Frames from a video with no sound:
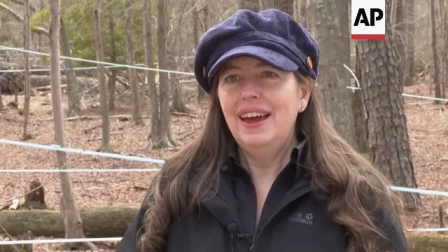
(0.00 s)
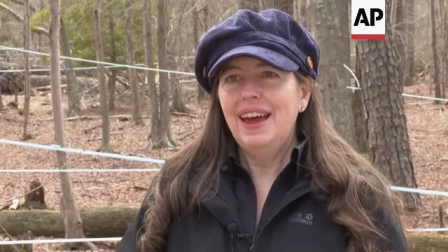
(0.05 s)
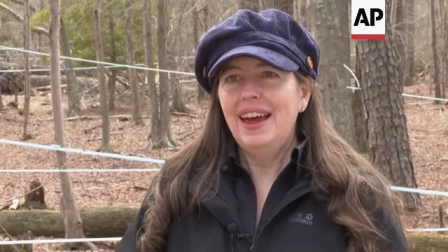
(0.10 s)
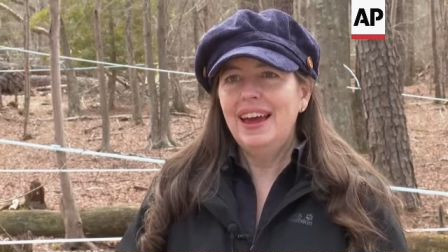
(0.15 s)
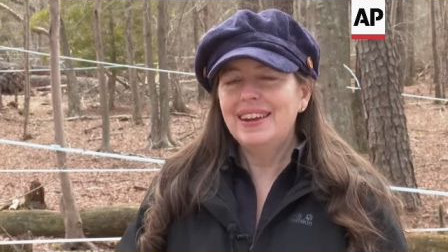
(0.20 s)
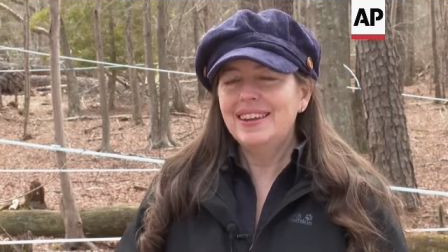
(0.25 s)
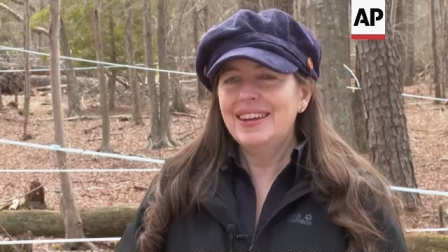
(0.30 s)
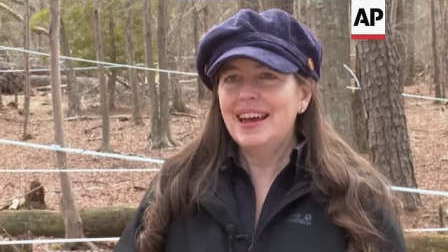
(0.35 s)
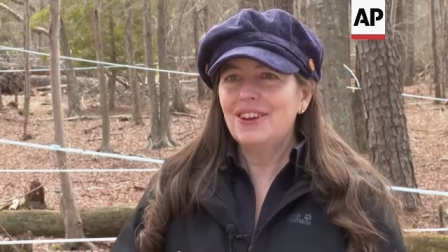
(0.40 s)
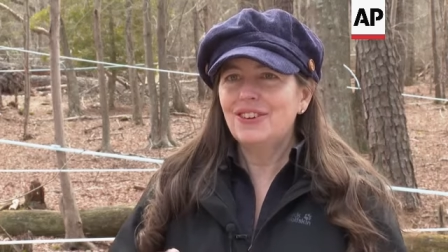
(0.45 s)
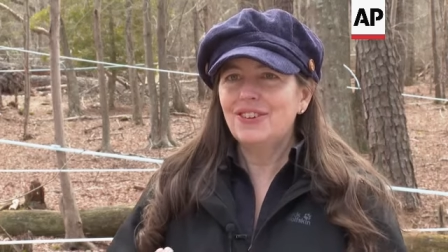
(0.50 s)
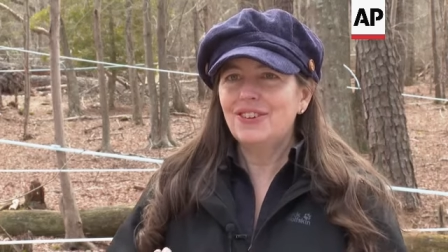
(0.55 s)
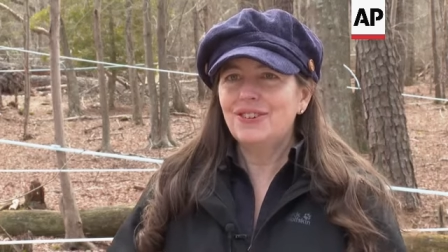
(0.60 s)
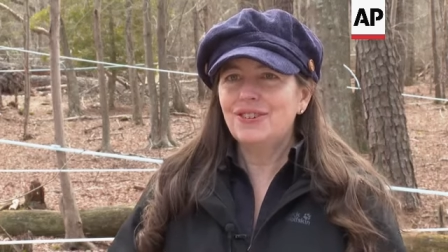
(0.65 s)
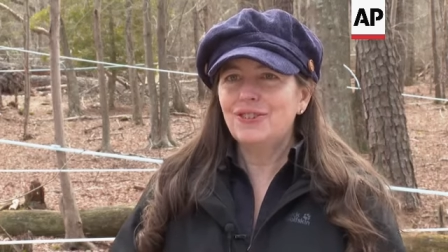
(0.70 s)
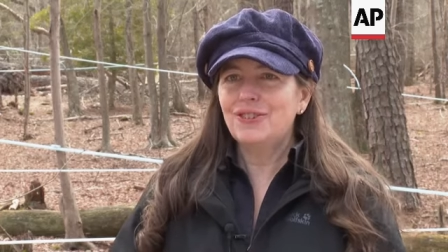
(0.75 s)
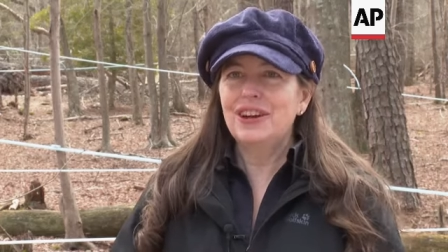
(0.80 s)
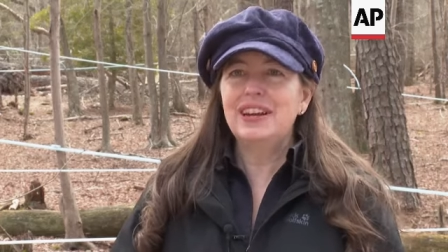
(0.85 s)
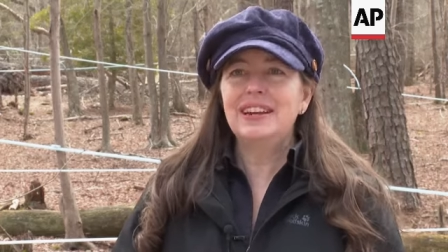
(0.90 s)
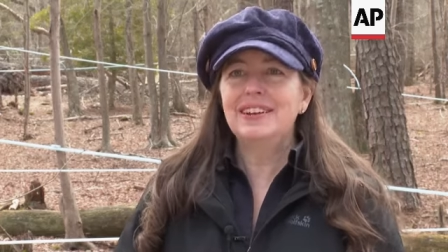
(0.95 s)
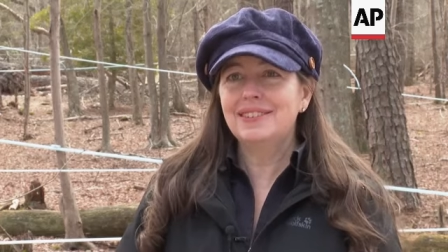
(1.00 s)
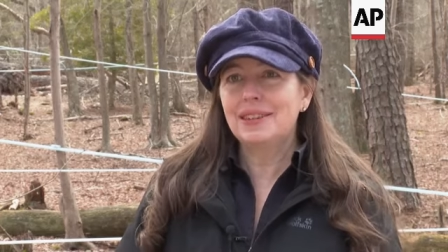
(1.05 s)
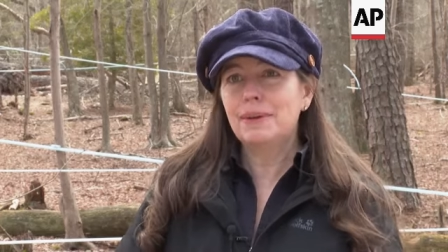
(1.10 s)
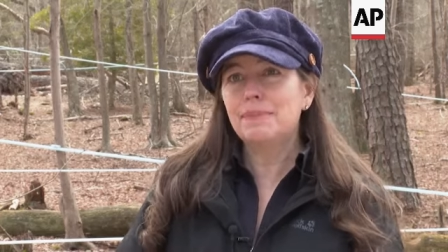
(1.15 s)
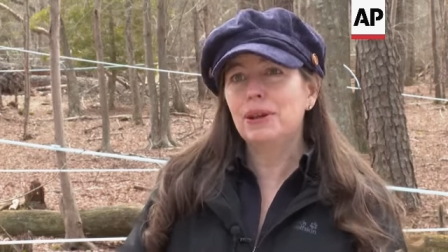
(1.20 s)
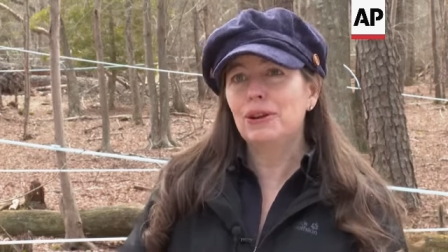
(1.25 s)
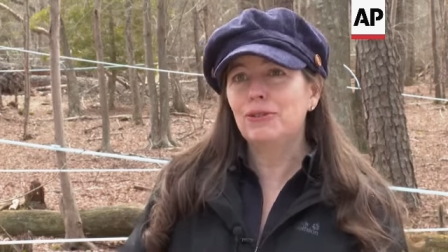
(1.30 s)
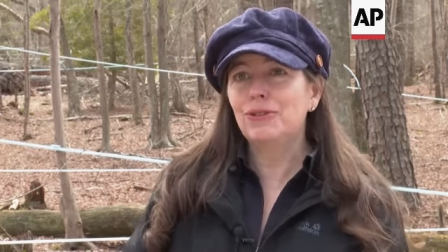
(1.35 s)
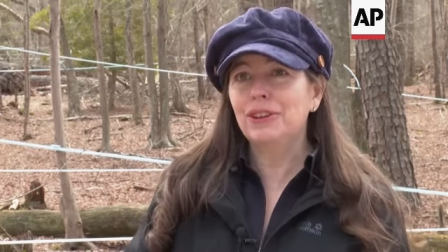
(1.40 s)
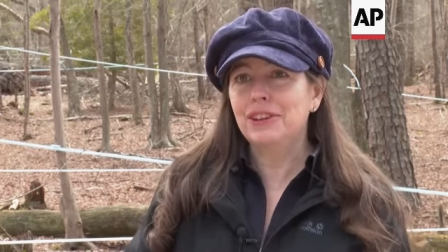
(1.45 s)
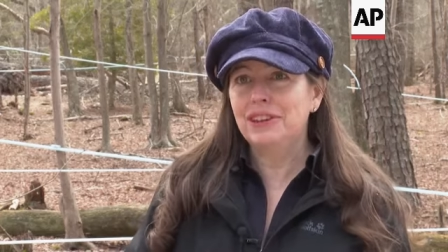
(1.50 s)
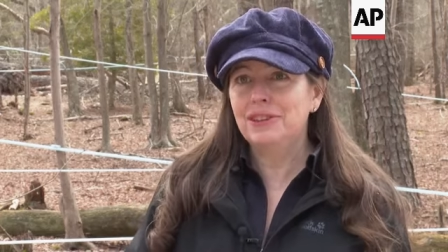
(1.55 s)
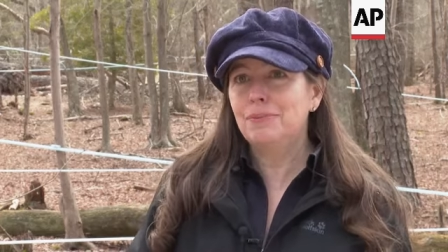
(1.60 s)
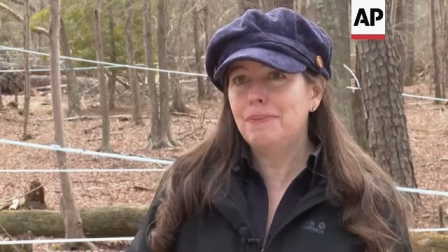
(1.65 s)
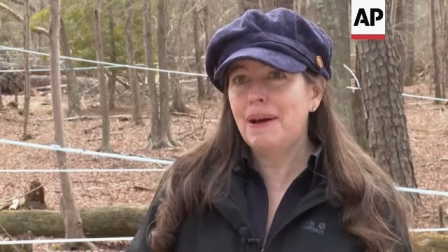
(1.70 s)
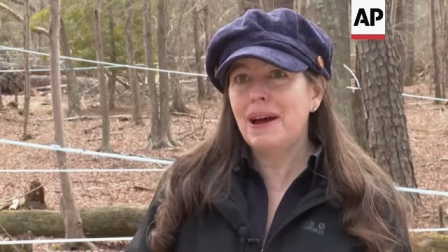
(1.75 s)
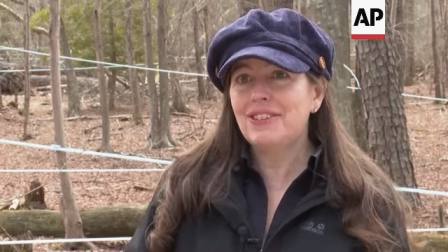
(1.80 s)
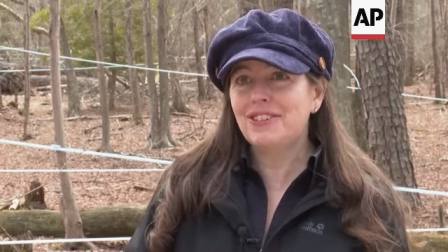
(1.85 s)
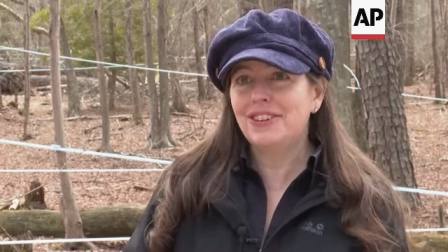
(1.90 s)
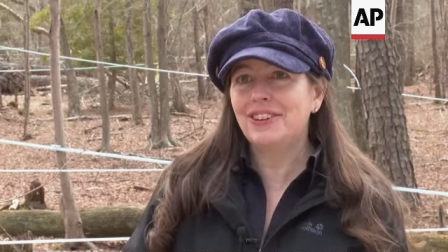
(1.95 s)
and yet creating something really
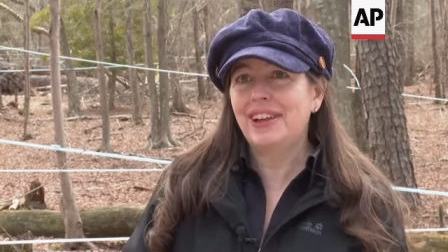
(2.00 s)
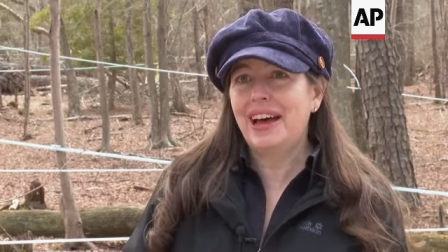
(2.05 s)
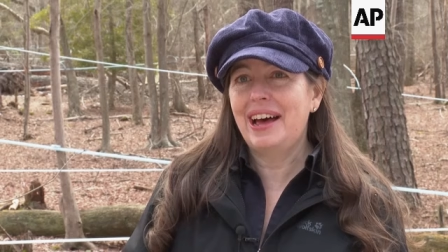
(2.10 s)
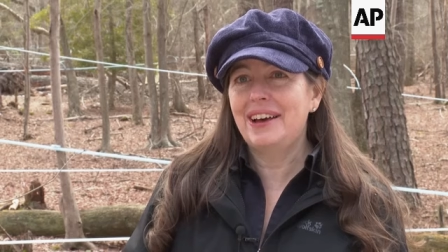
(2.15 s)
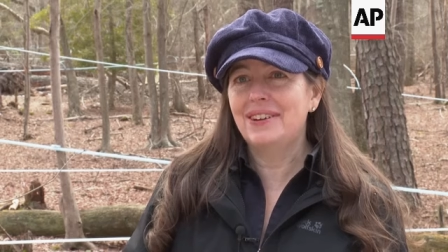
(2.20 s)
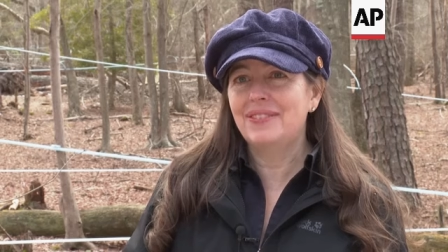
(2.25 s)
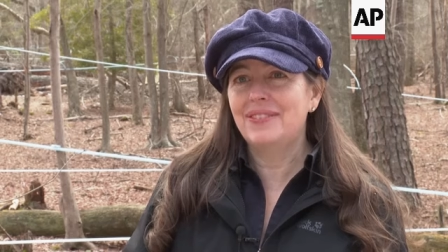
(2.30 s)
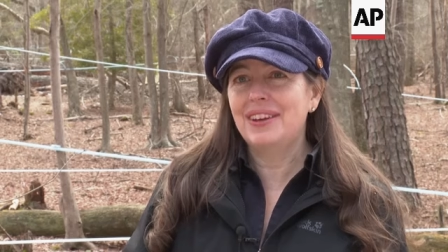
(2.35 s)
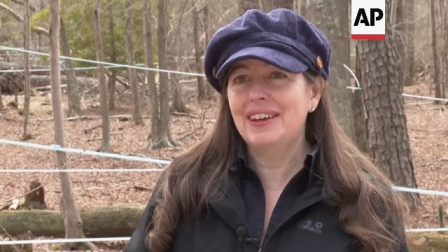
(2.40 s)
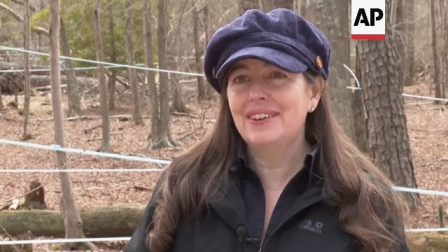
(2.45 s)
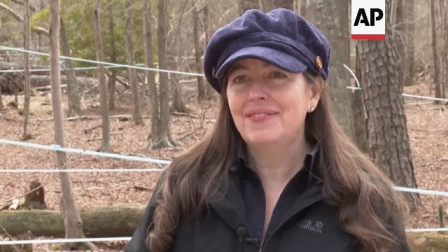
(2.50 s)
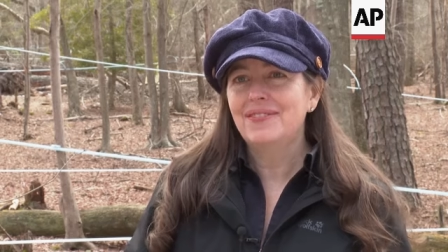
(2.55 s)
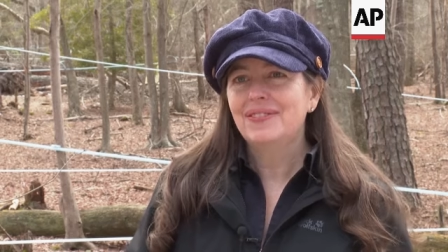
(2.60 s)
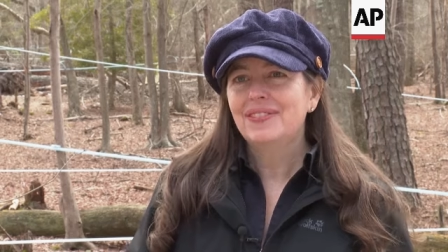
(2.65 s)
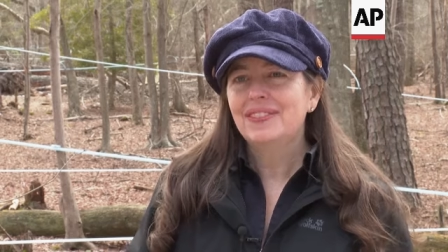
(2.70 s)
special out of it.